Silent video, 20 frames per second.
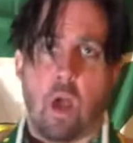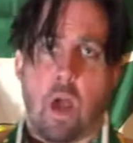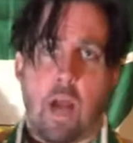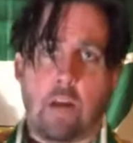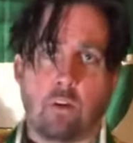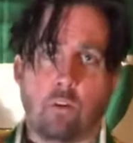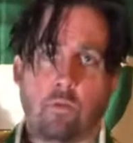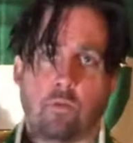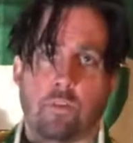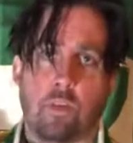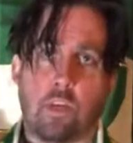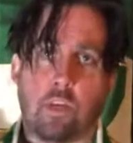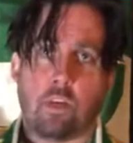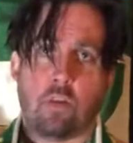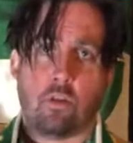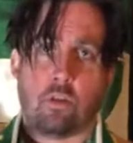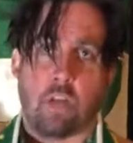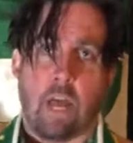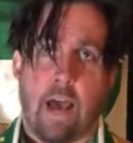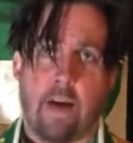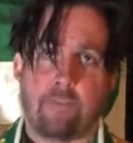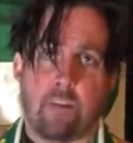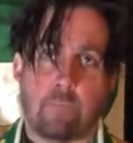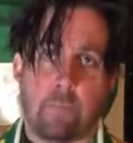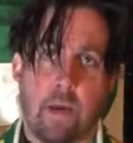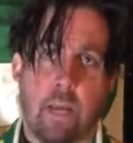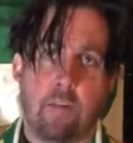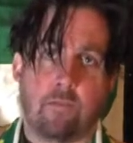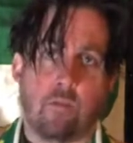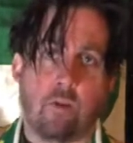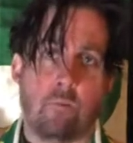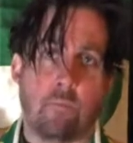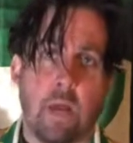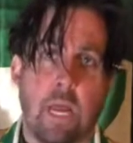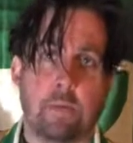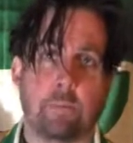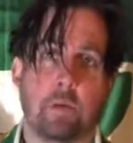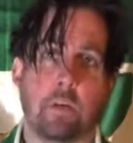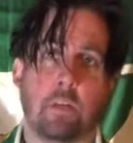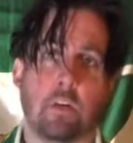I don't think you should have to pay for a
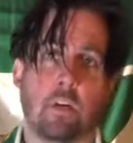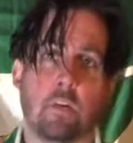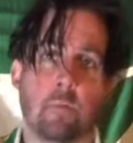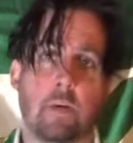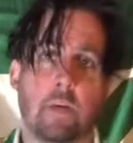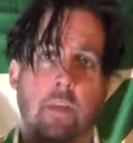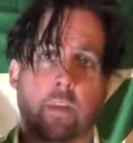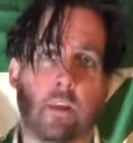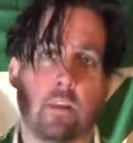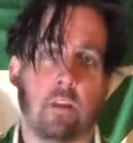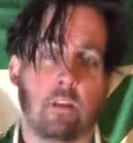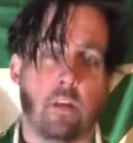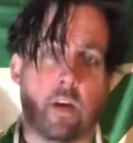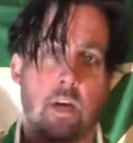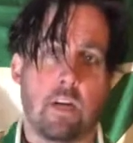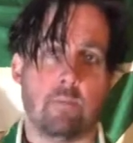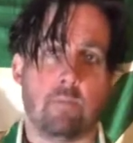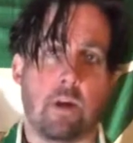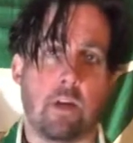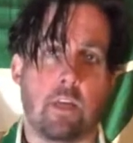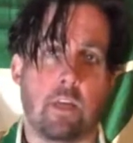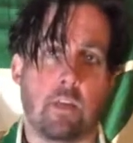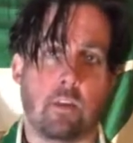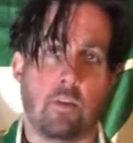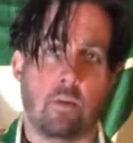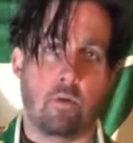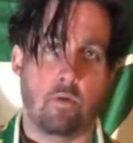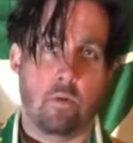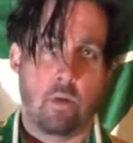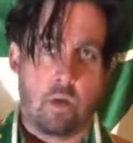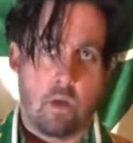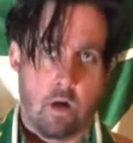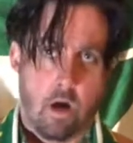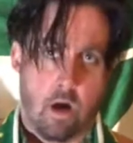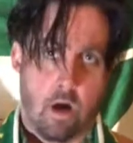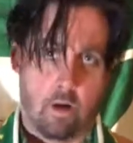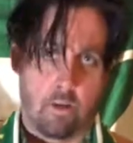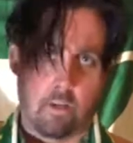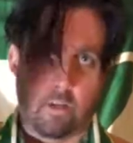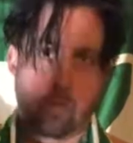babysitter because that's a lot of money. So
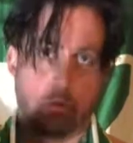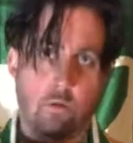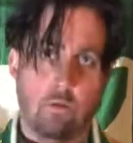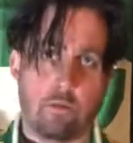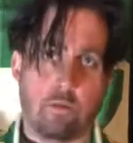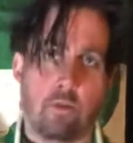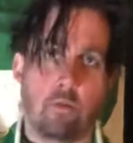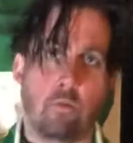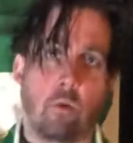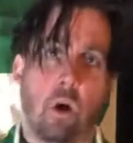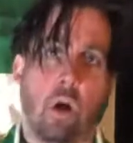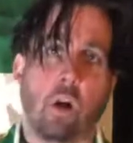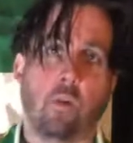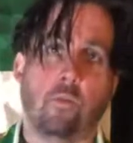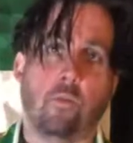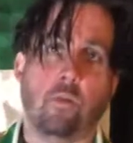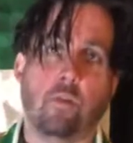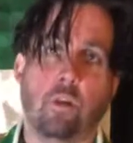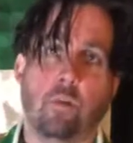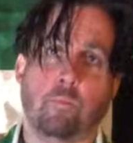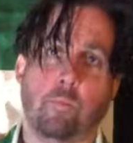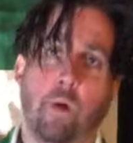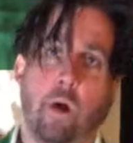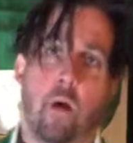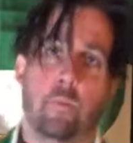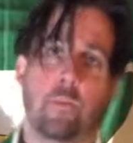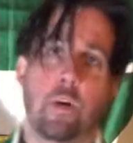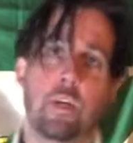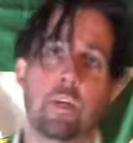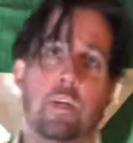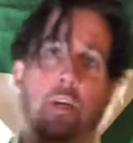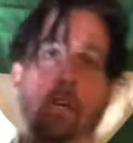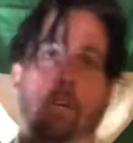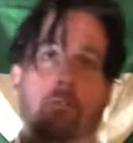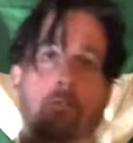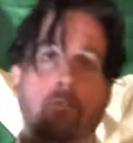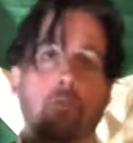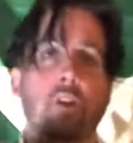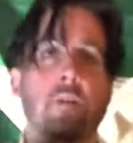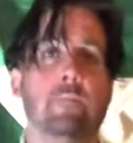all the girls in New Waterford and your prom night, you get a
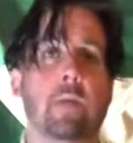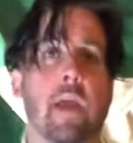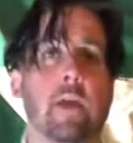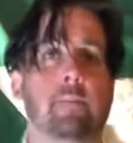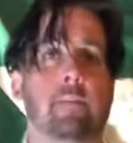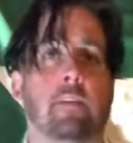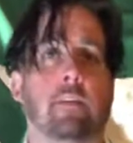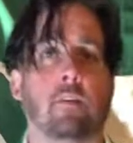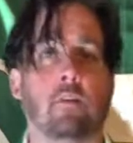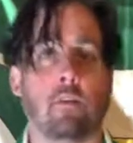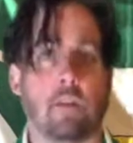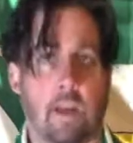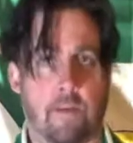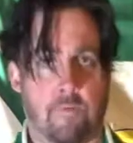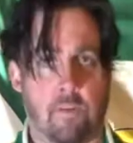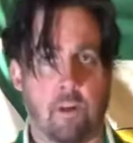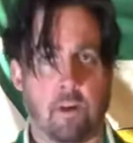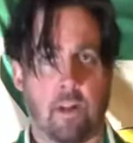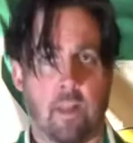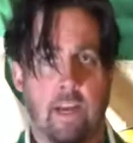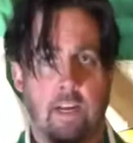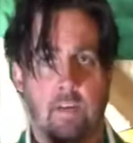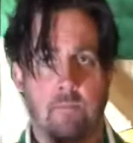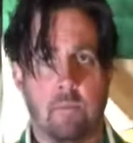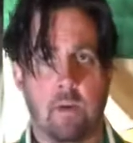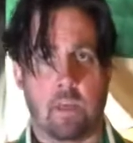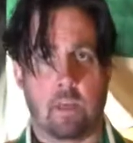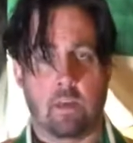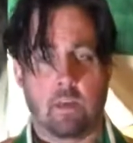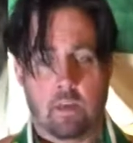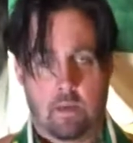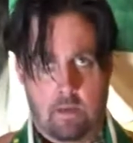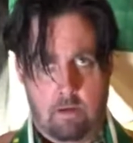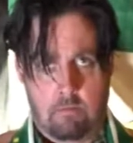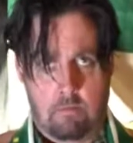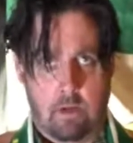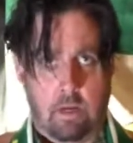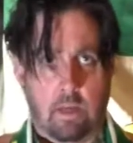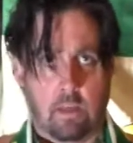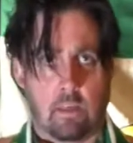free babysitter if you elect me
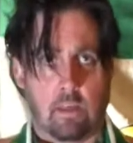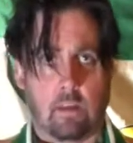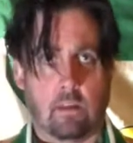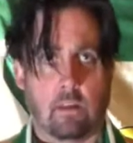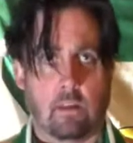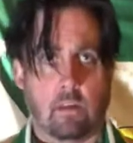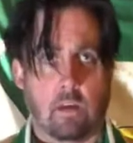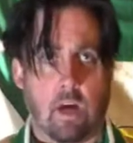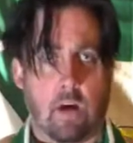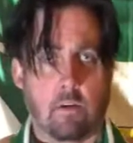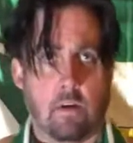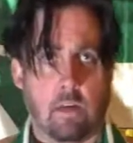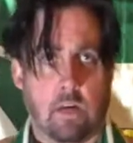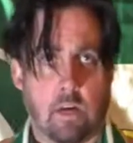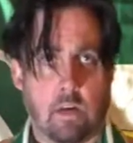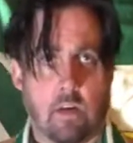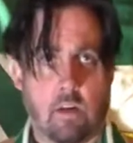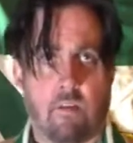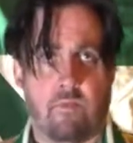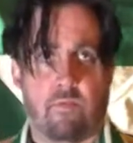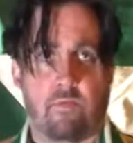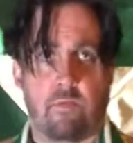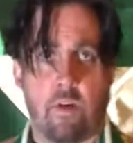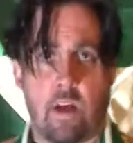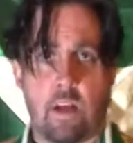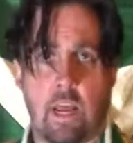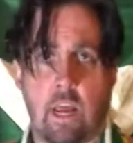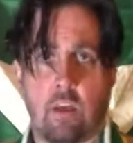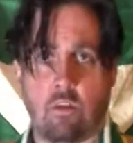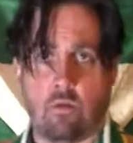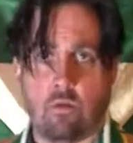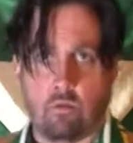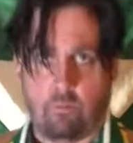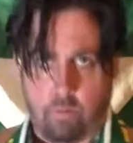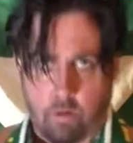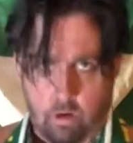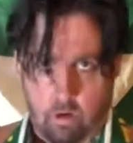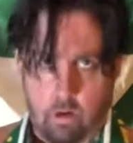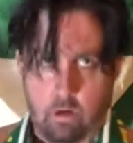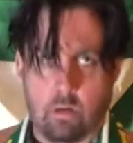because you already got enough financial
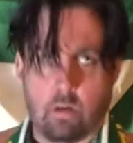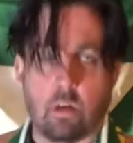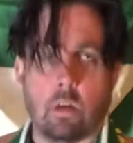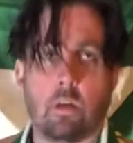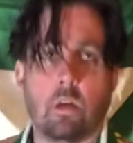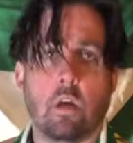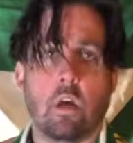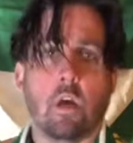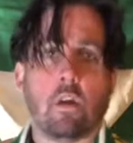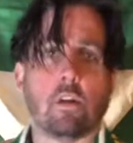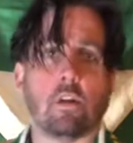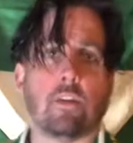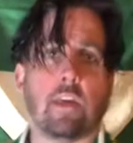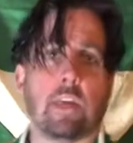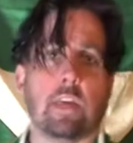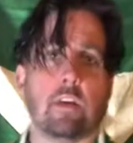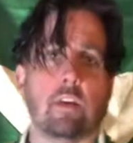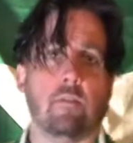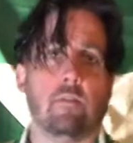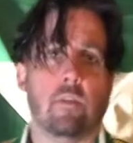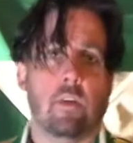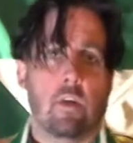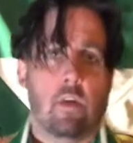burden to think of.